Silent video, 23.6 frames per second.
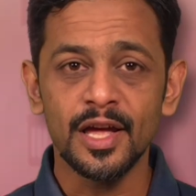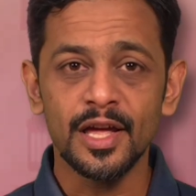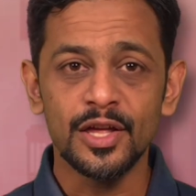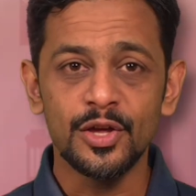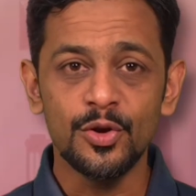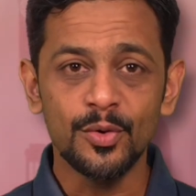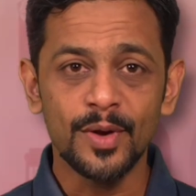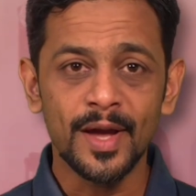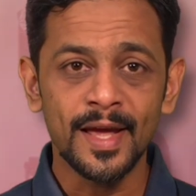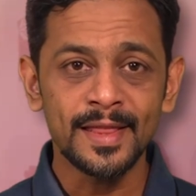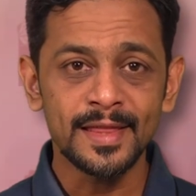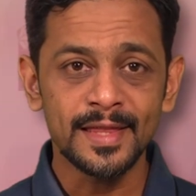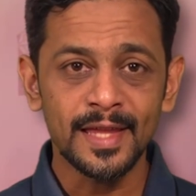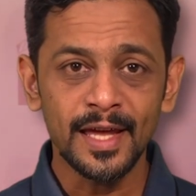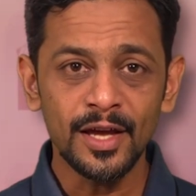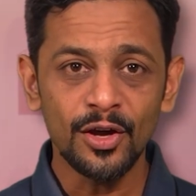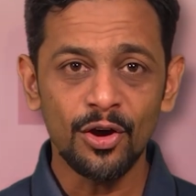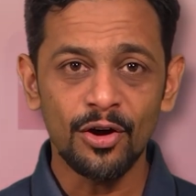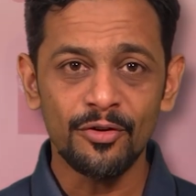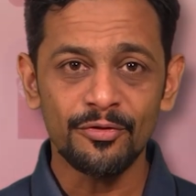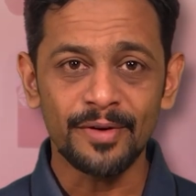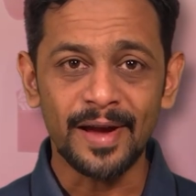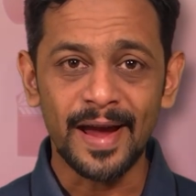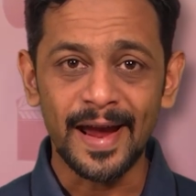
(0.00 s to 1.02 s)
You can think
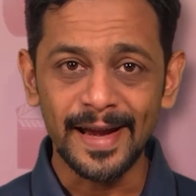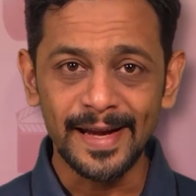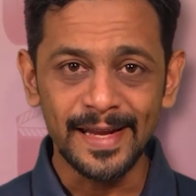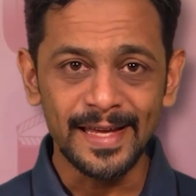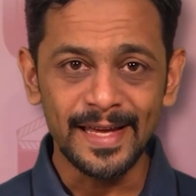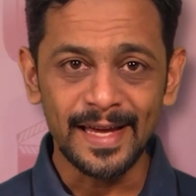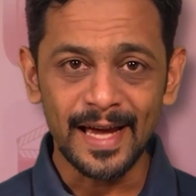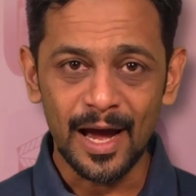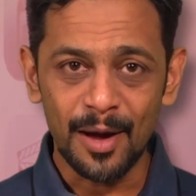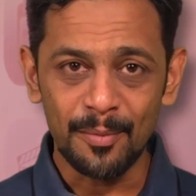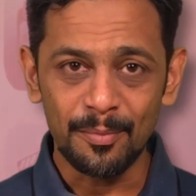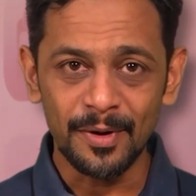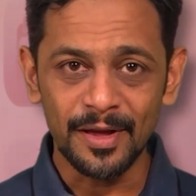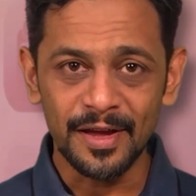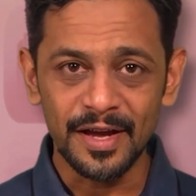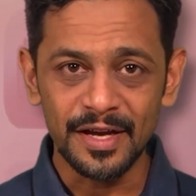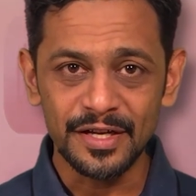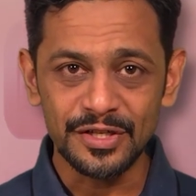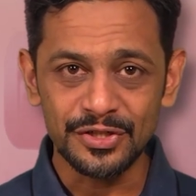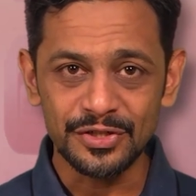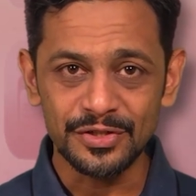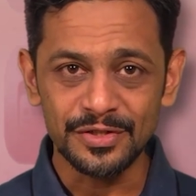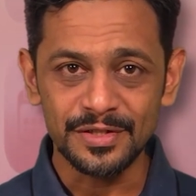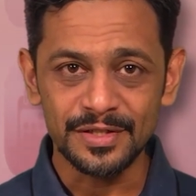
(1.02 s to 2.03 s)
of any
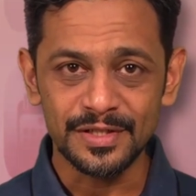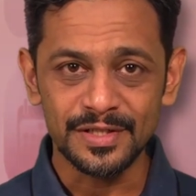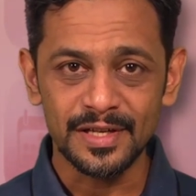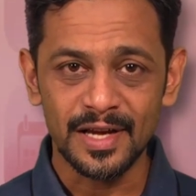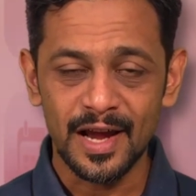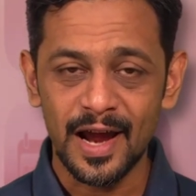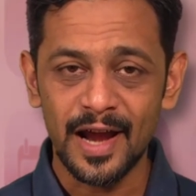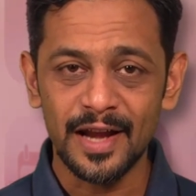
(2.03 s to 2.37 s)
applications